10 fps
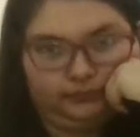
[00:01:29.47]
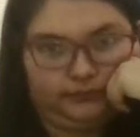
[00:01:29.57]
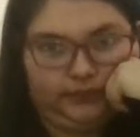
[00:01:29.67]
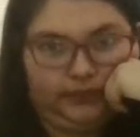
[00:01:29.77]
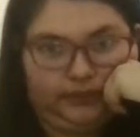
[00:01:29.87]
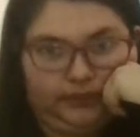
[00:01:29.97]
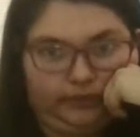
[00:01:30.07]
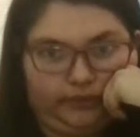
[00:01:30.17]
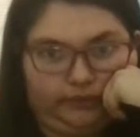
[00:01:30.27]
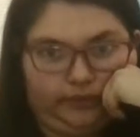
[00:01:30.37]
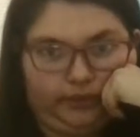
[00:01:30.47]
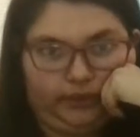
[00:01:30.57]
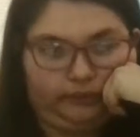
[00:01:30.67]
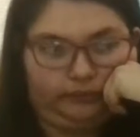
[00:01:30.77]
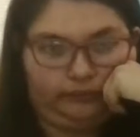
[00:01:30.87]
here in roughly
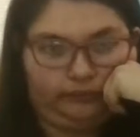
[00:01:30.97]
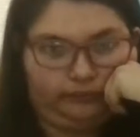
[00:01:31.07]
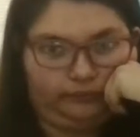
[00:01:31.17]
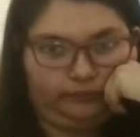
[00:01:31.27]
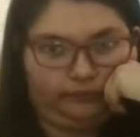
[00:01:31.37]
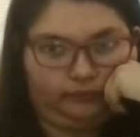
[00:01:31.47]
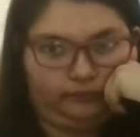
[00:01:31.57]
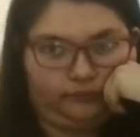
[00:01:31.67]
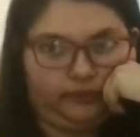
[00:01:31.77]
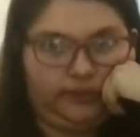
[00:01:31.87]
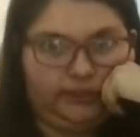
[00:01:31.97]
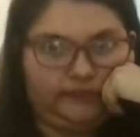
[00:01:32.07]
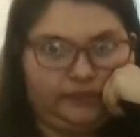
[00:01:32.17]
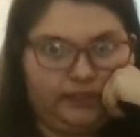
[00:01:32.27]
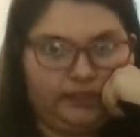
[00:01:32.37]
the next few
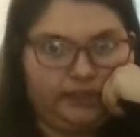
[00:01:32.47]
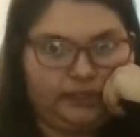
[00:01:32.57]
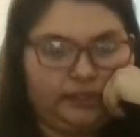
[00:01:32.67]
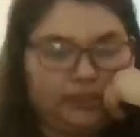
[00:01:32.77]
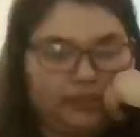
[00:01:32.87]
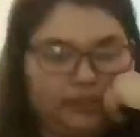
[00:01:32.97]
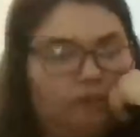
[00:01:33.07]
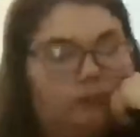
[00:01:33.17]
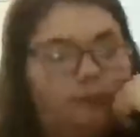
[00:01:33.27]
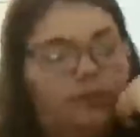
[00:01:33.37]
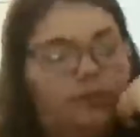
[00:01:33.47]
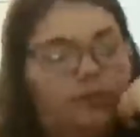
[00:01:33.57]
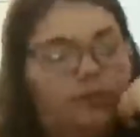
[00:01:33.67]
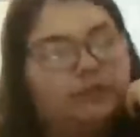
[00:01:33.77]
seconds. But